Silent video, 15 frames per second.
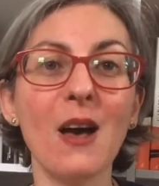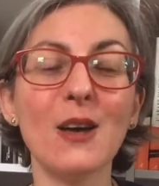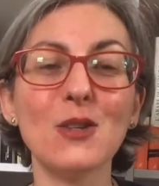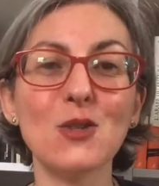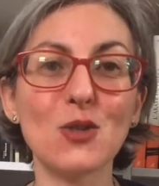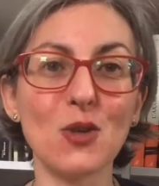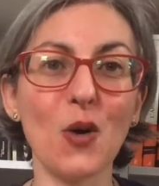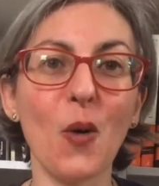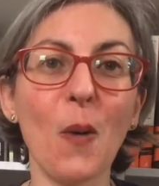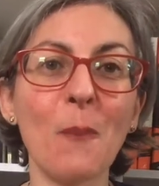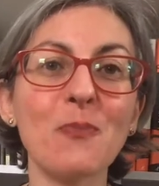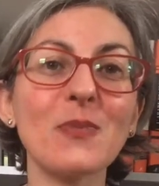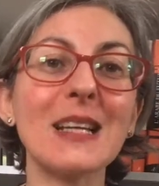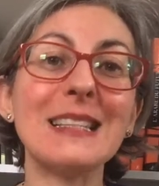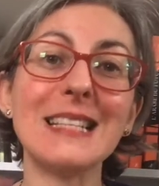So
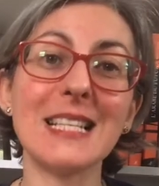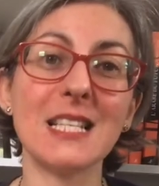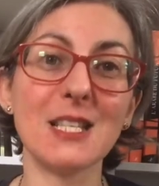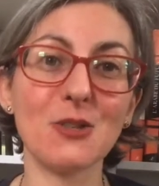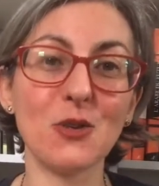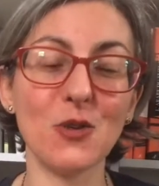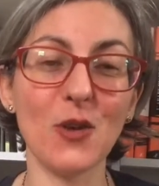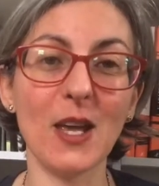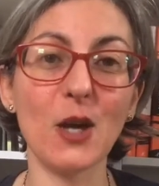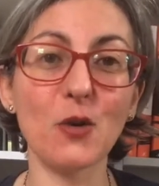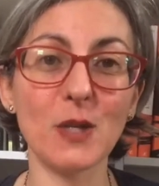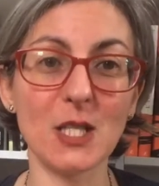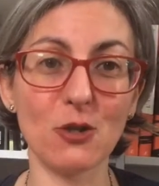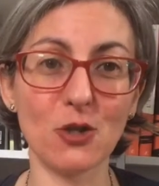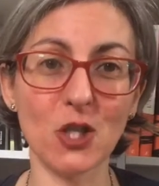this is going to
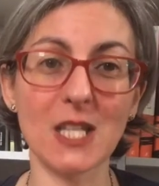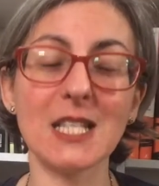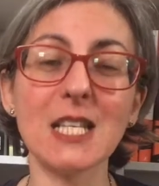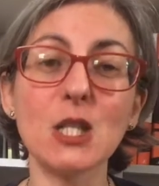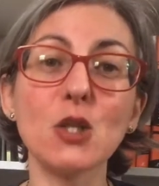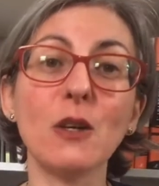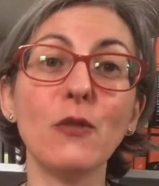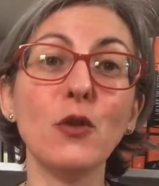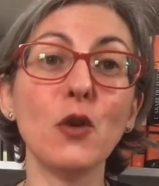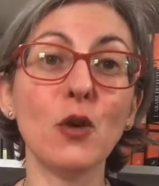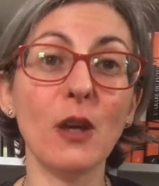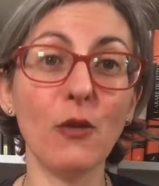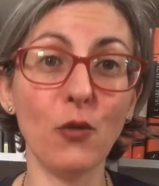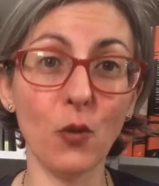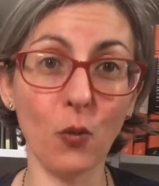increase the chances. So
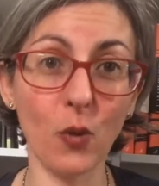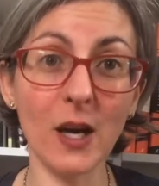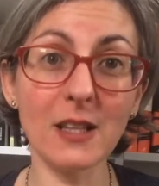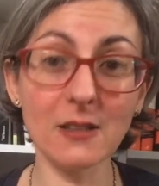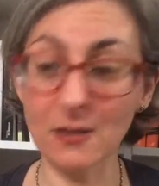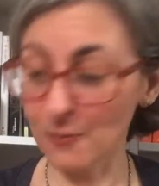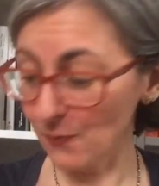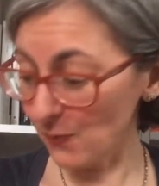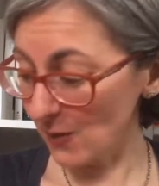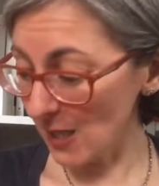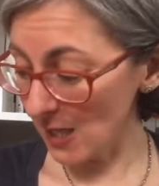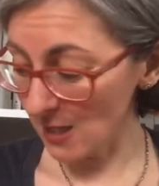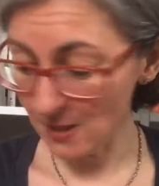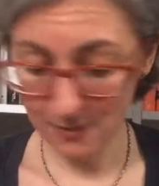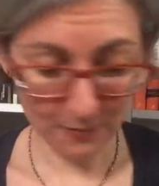if you want
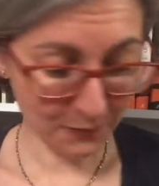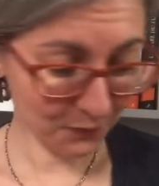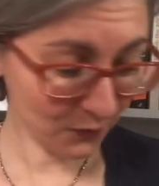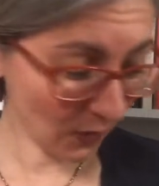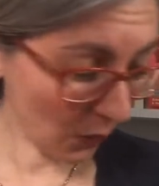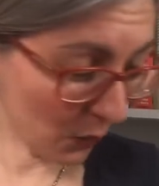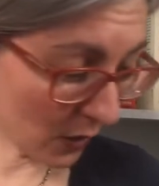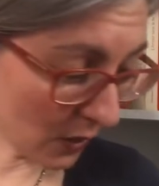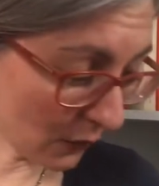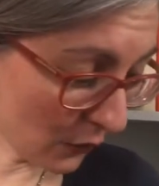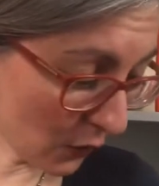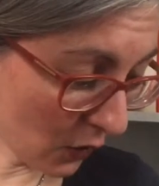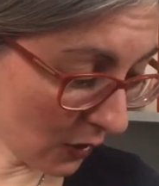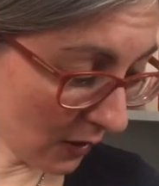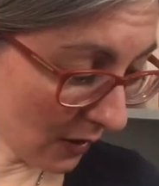this
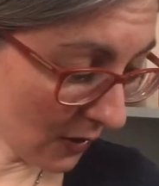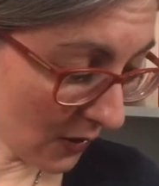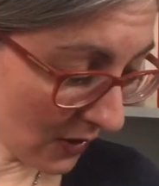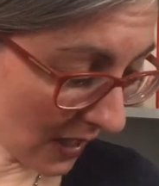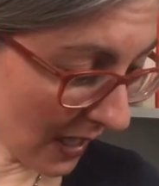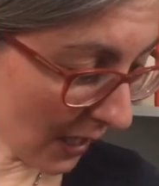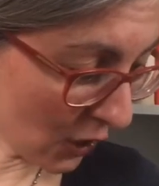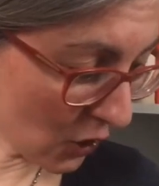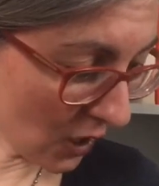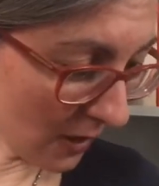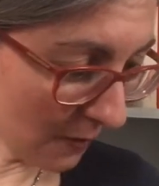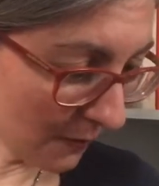wonderful selection,